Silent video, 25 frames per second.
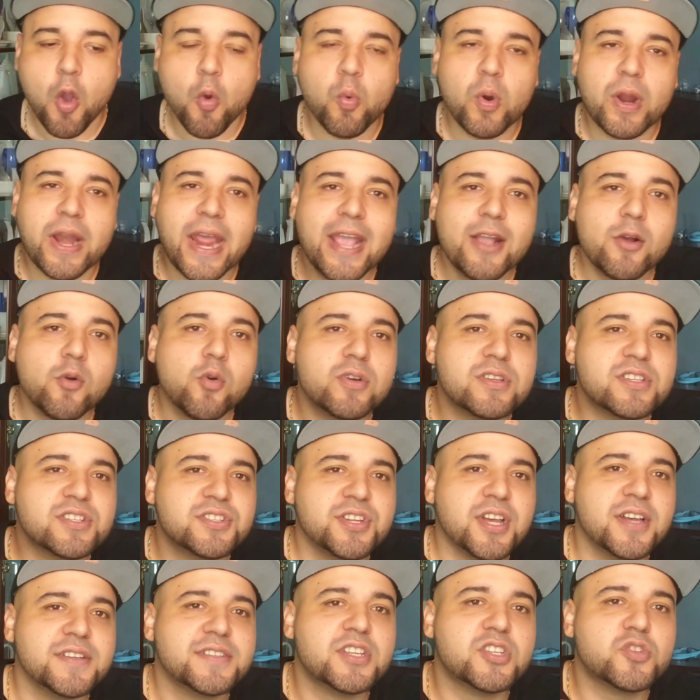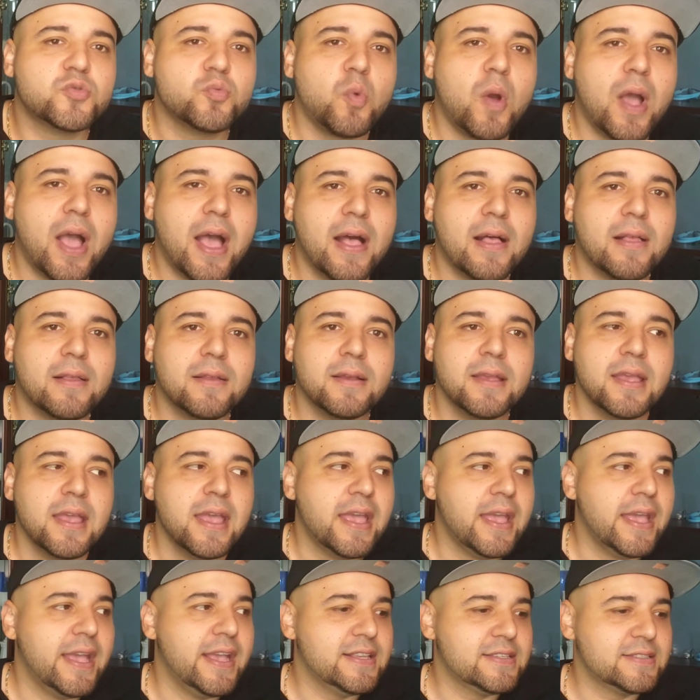What Acorns does as well
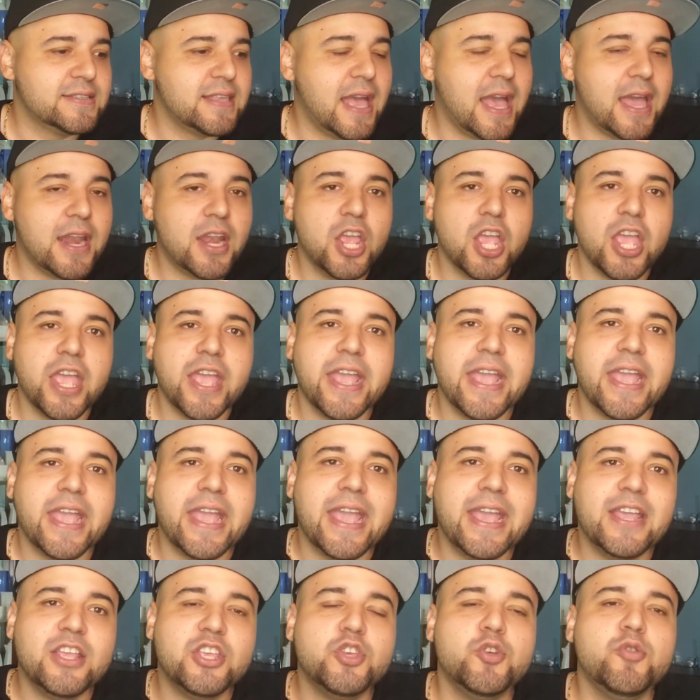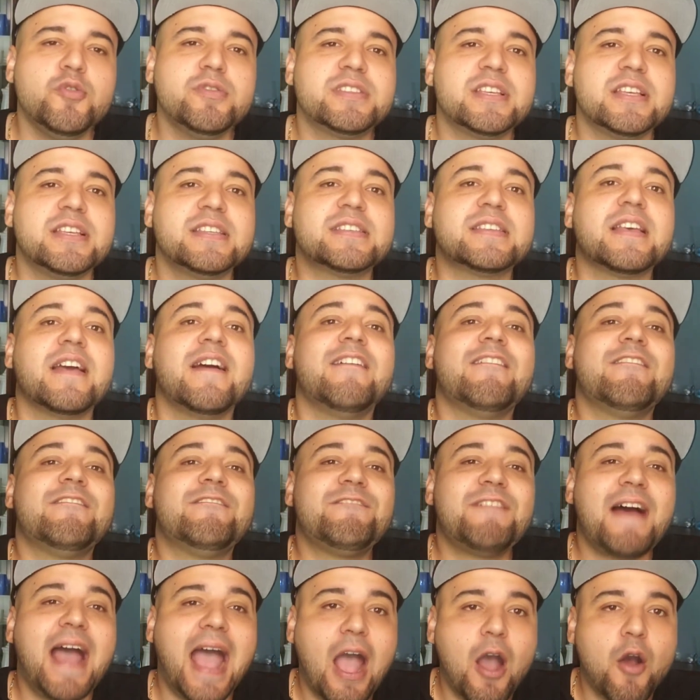is that it uses
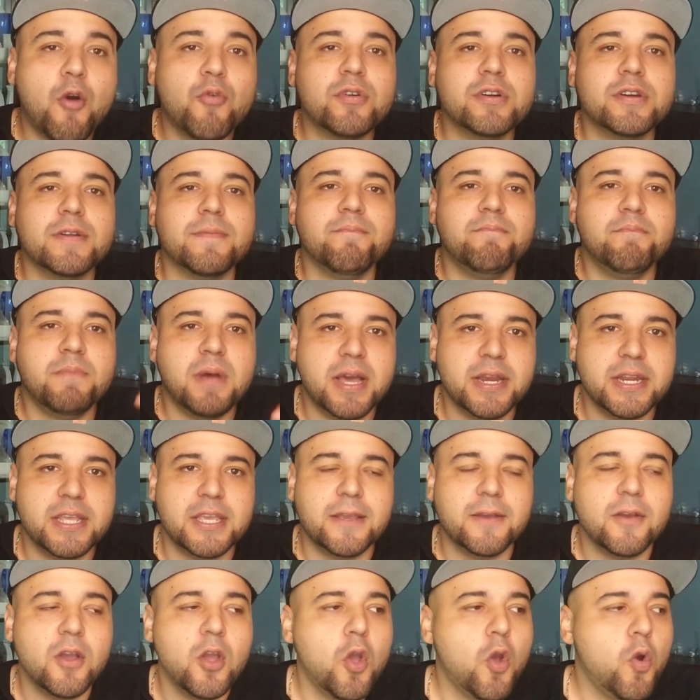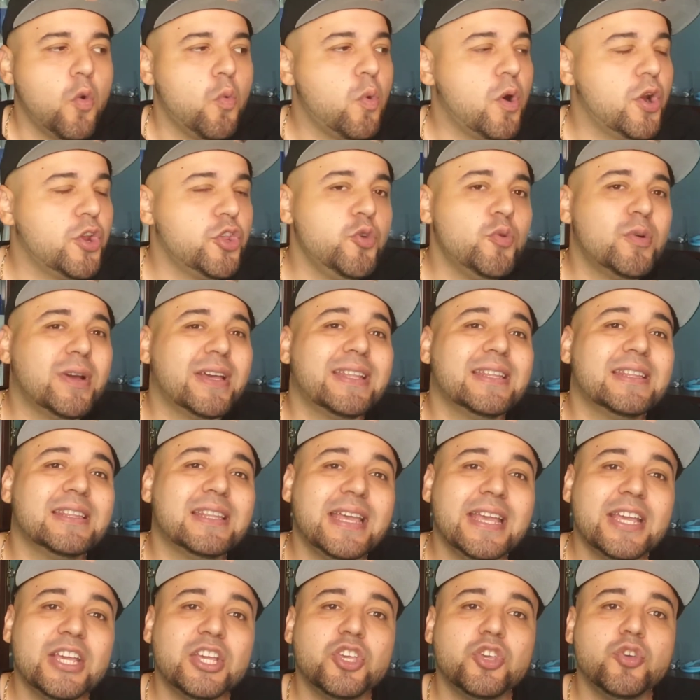found money, where you can
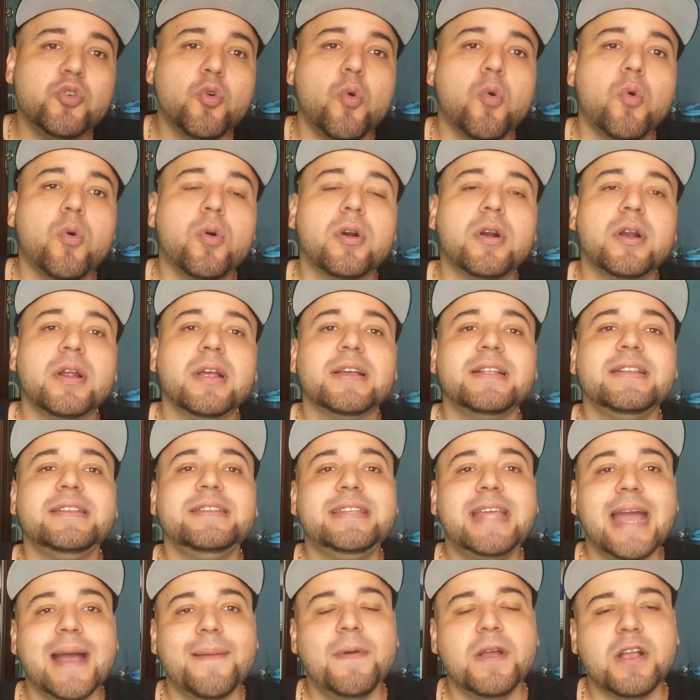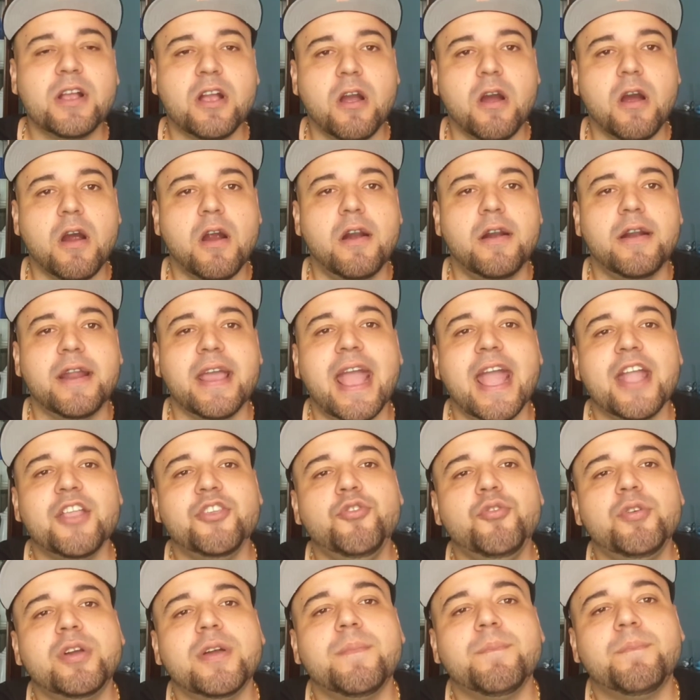link your debit card and
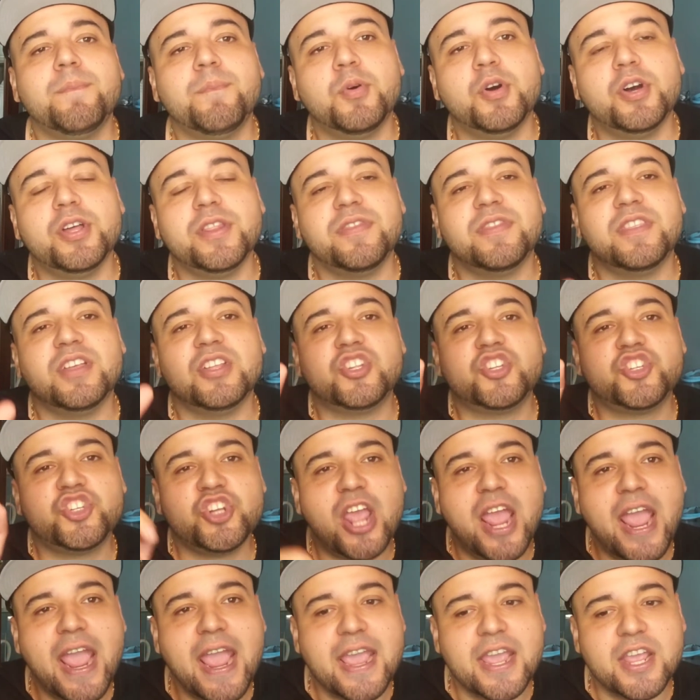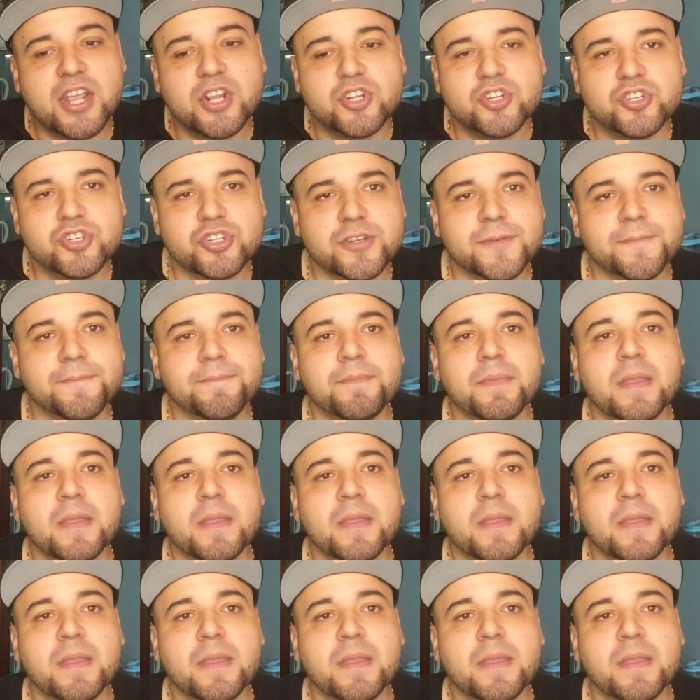you can put the change